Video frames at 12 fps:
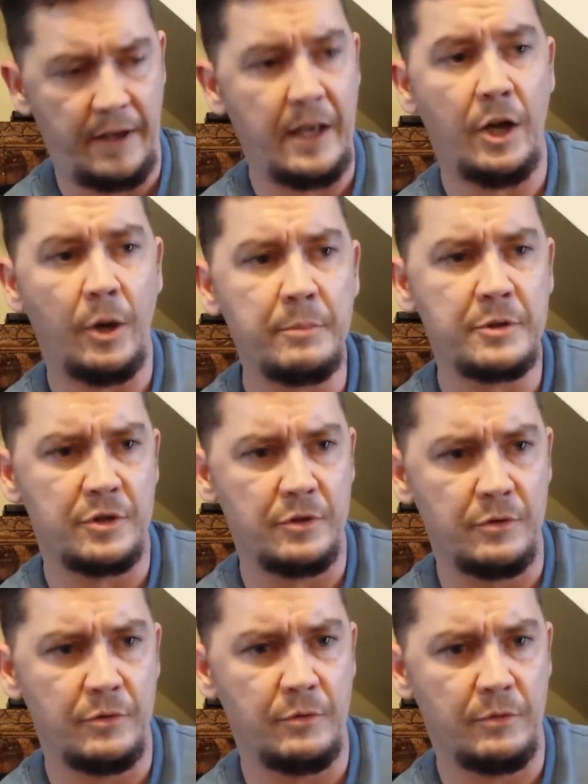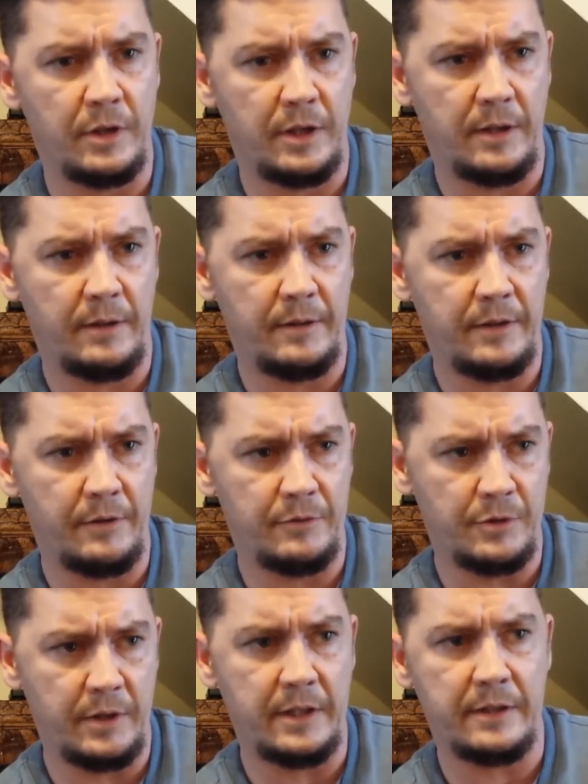that helps you,
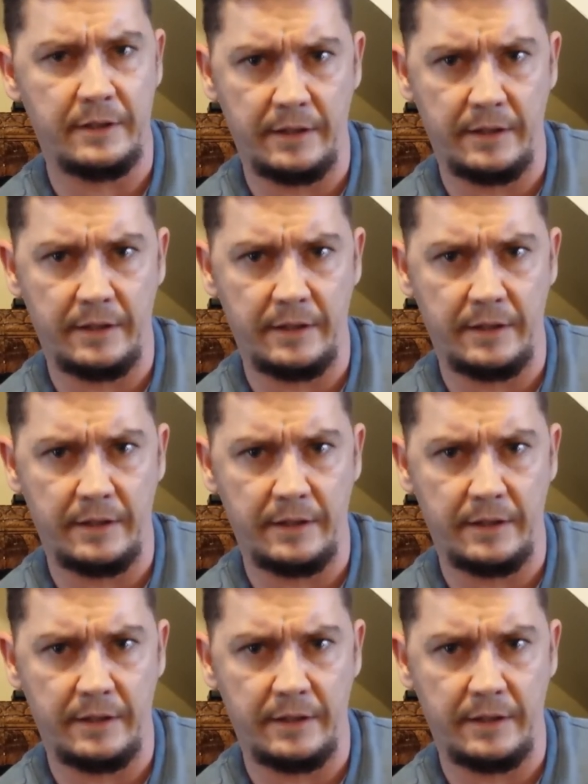doing it